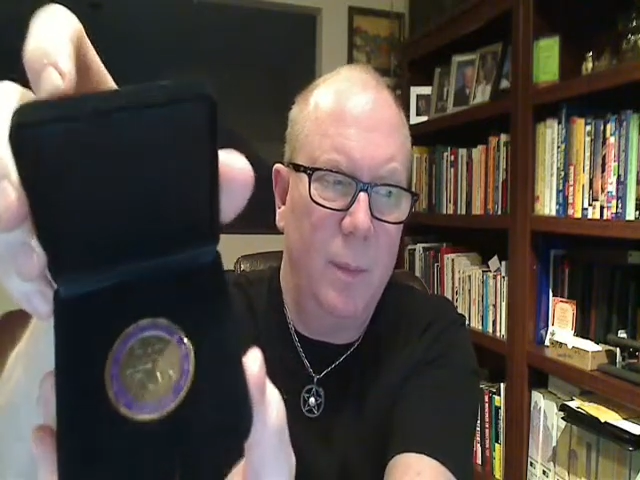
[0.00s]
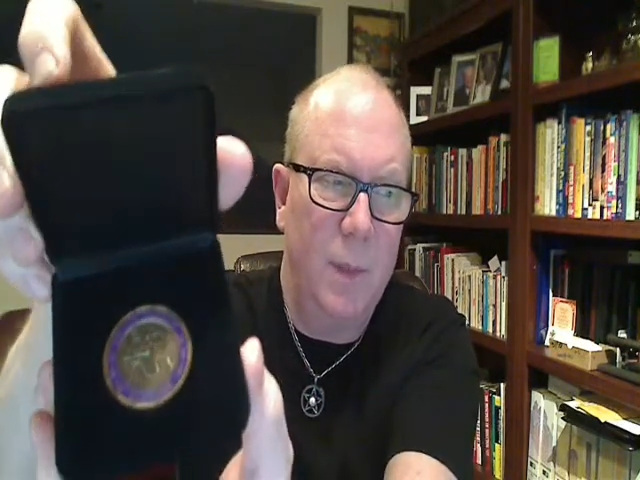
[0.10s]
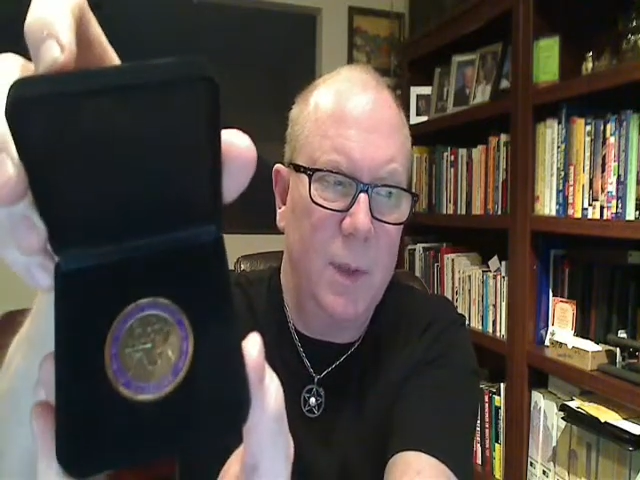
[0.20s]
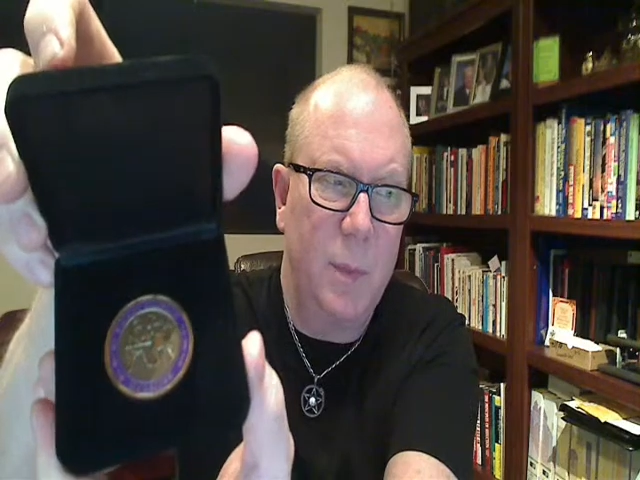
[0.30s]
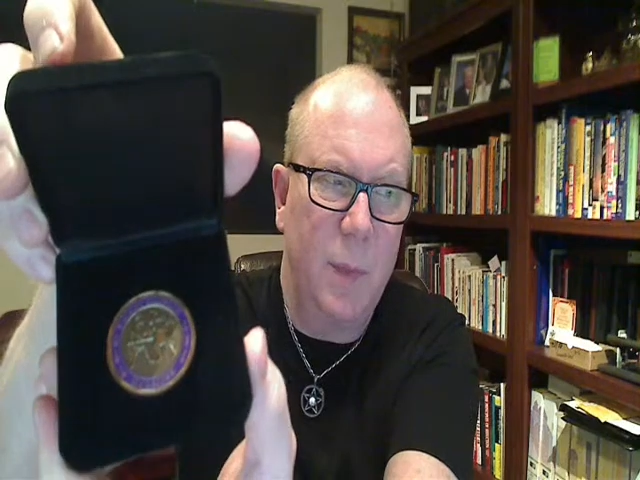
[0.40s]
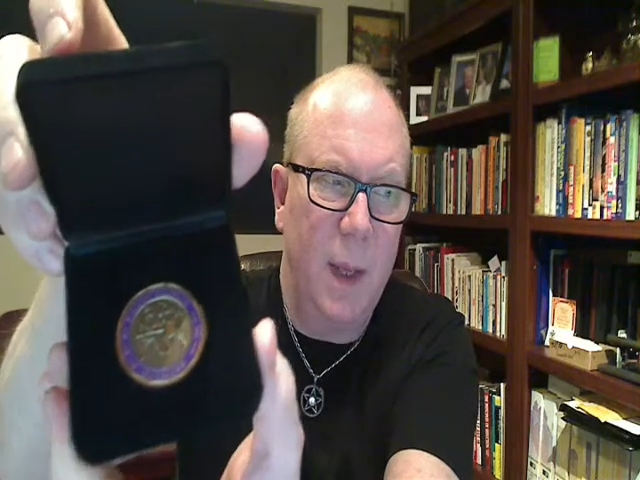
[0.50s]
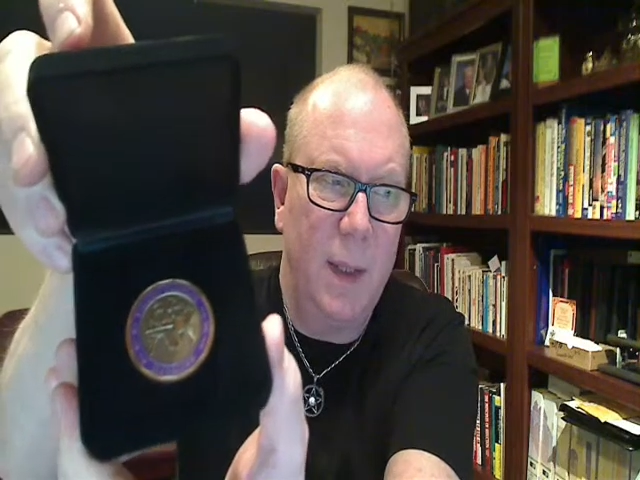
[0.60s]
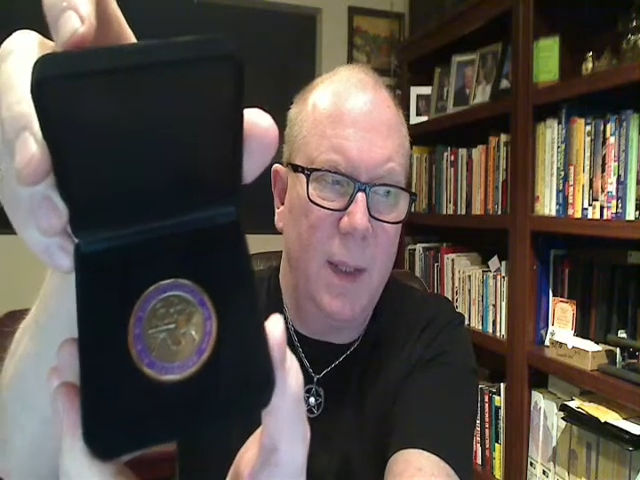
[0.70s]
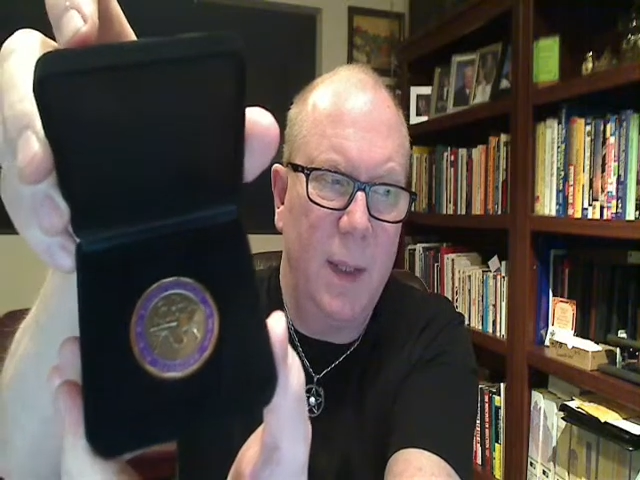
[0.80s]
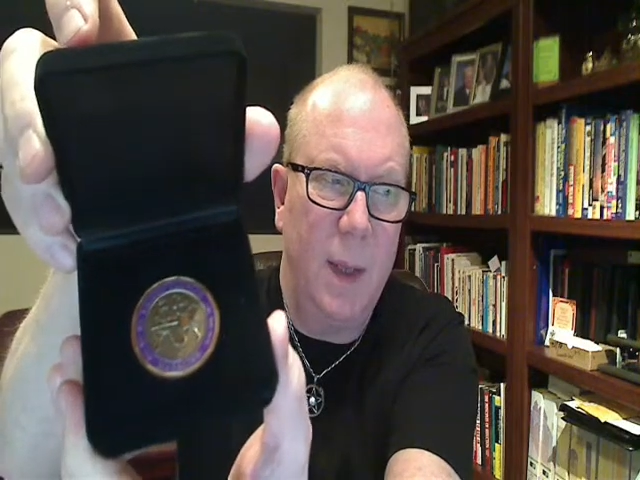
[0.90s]

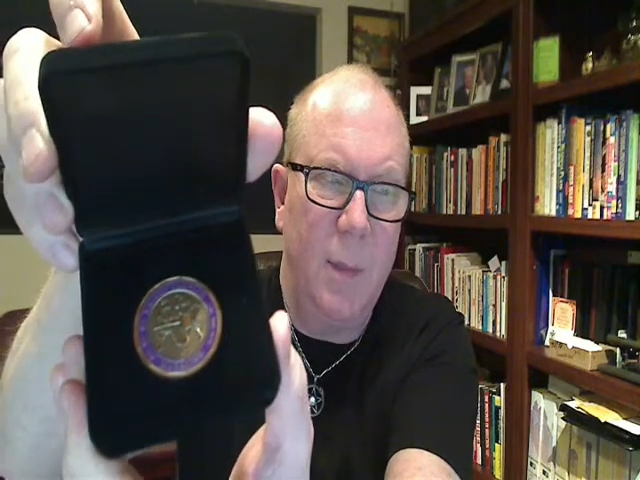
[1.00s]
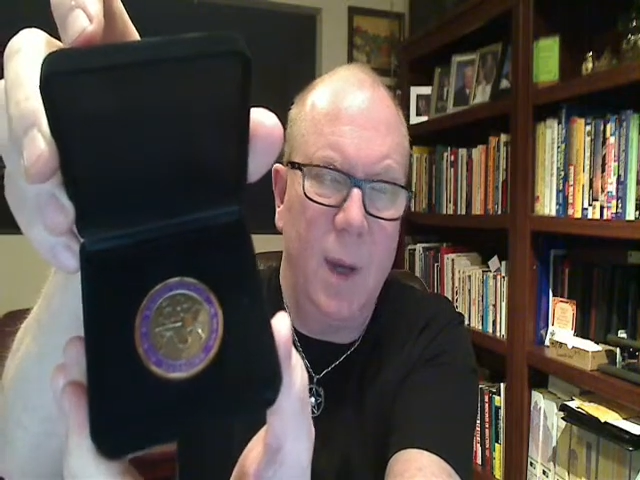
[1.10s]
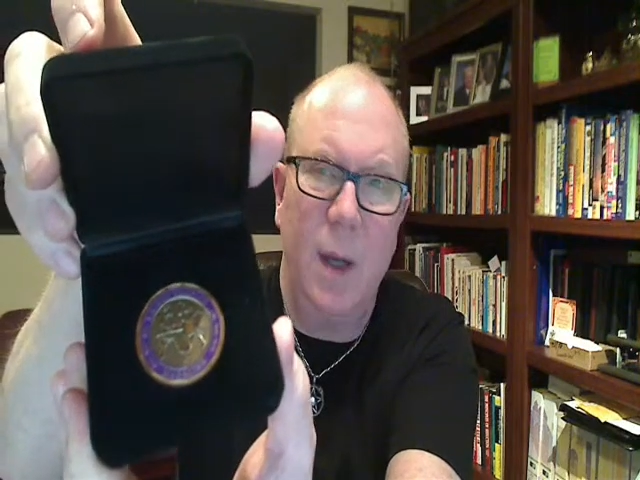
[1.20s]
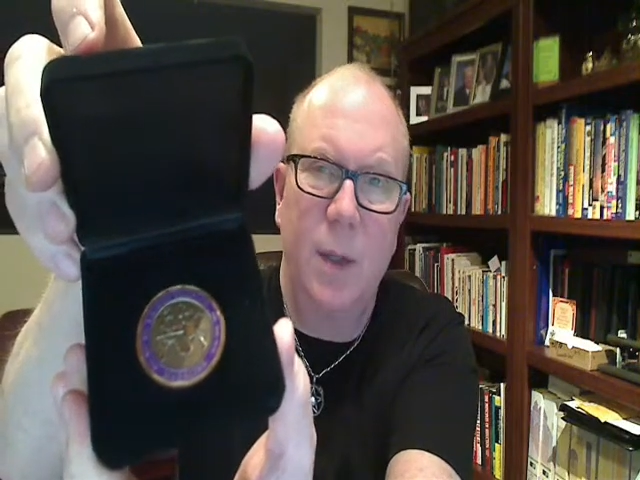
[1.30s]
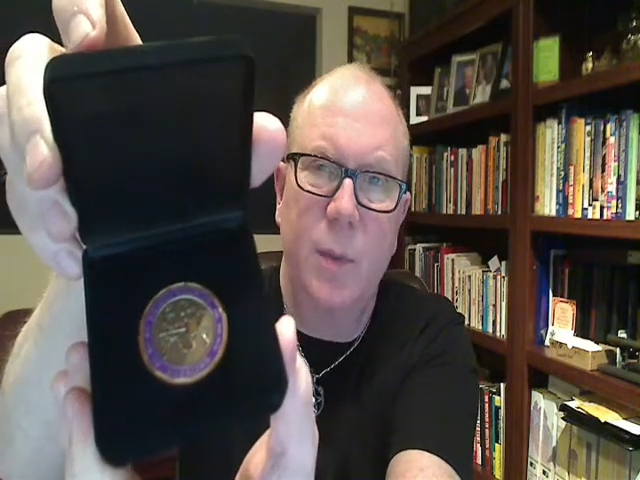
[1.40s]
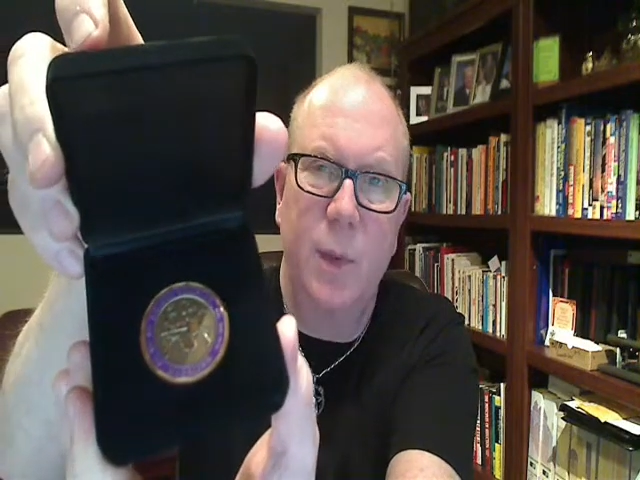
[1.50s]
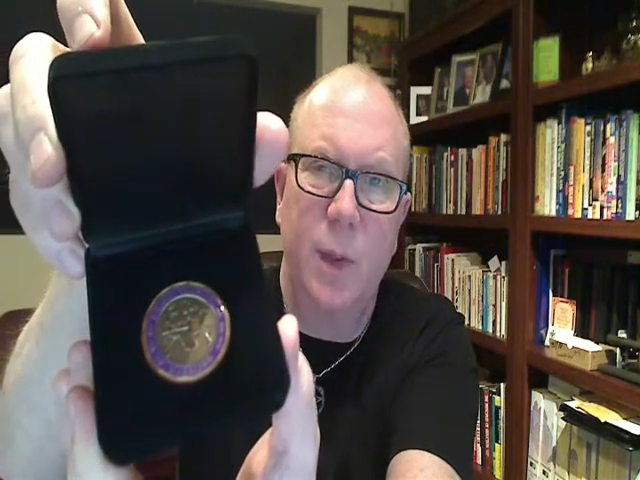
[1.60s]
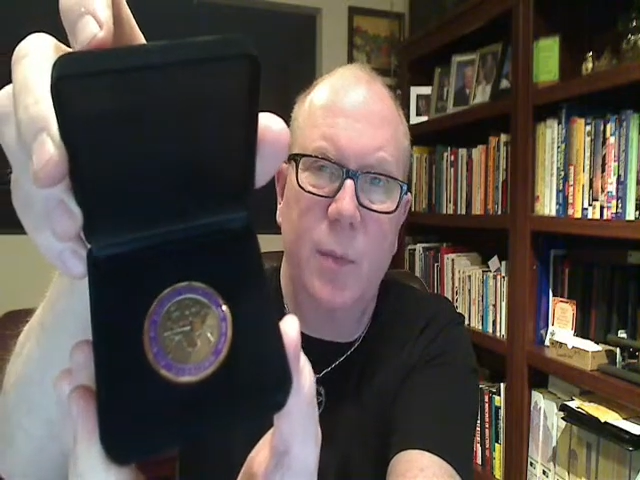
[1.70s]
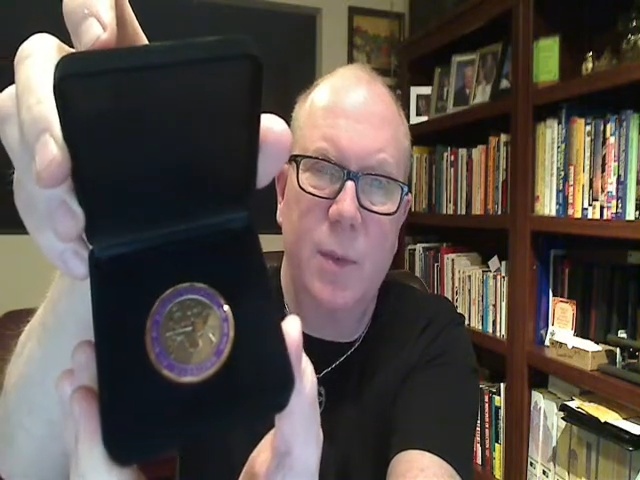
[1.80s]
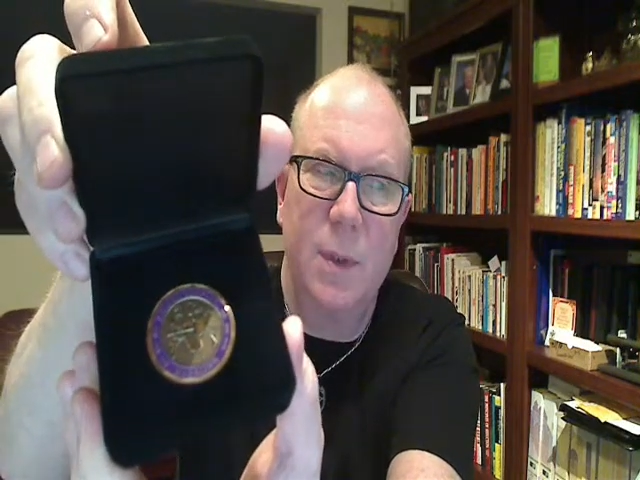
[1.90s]
displayed in that box when
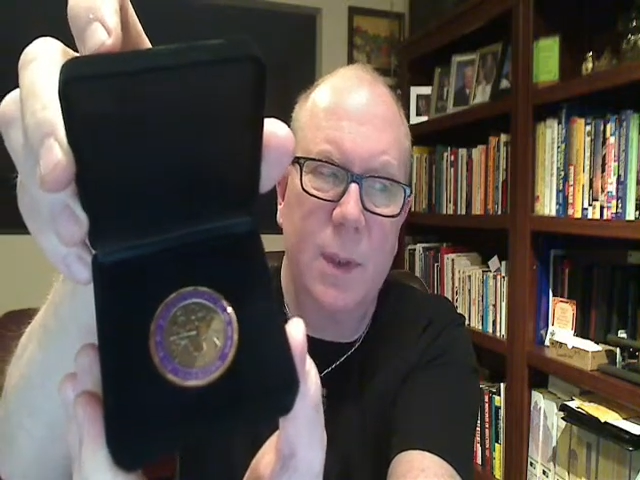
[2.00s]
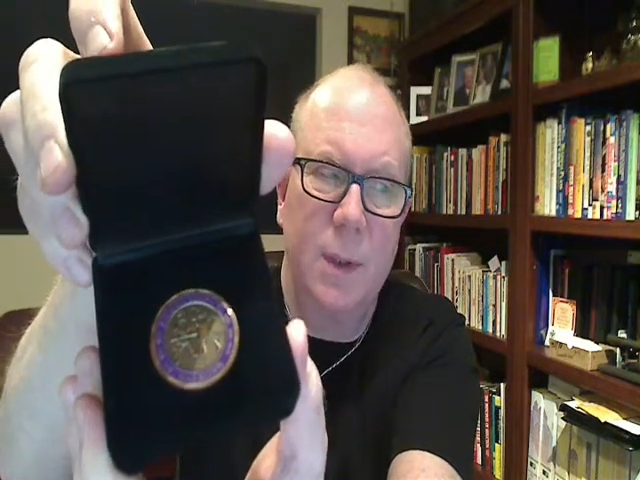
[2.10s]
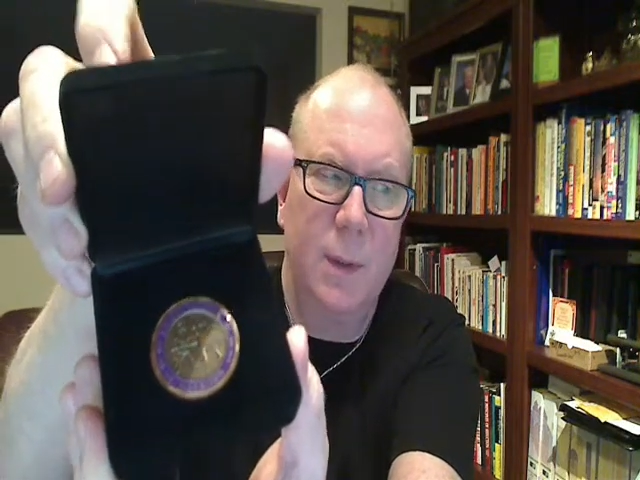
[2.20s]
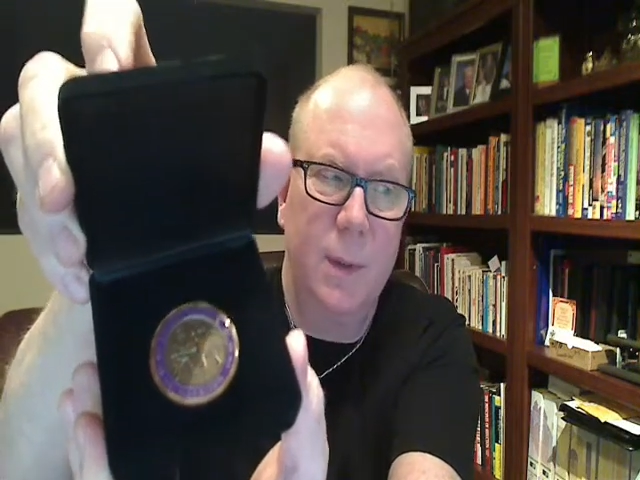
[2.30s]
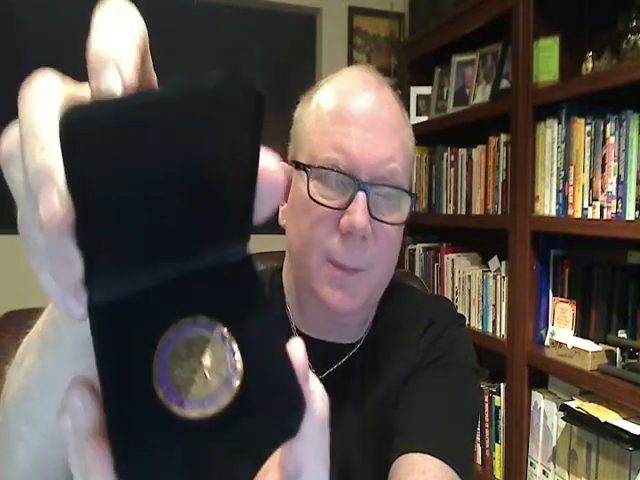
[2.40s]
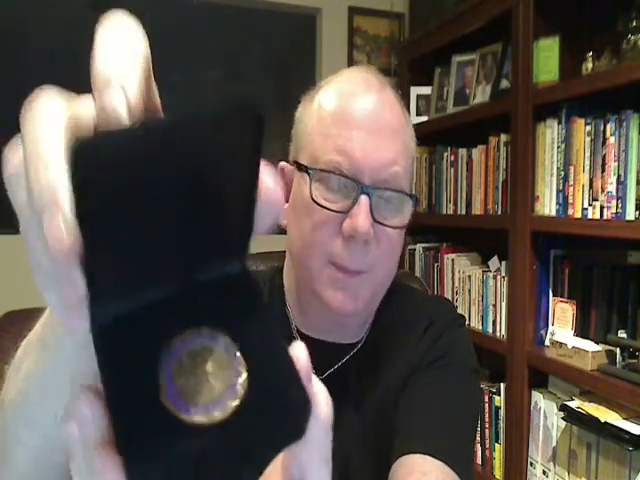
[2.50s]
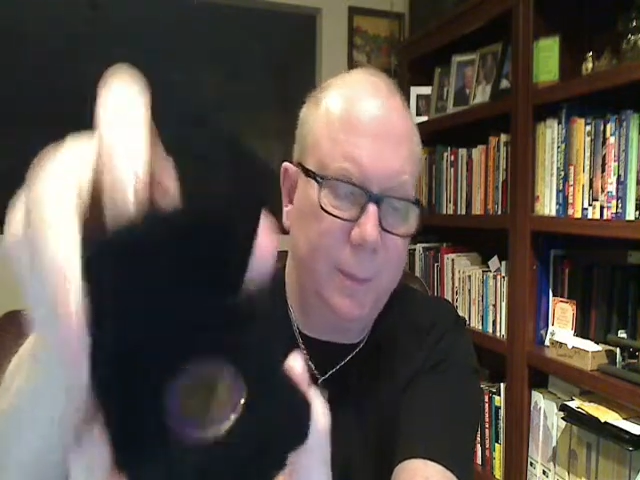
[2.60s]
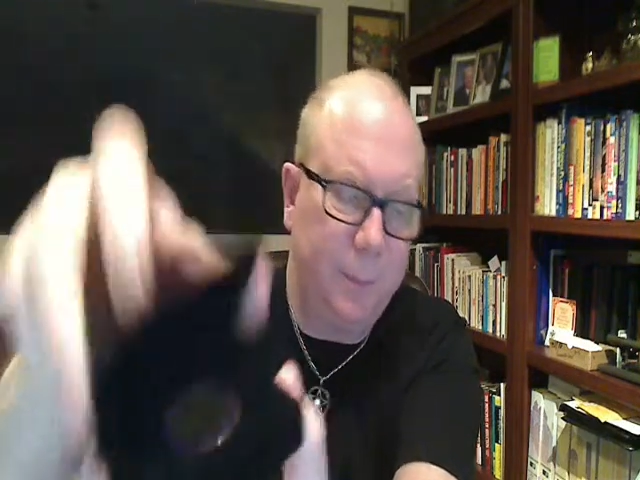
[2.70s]
you present it to them.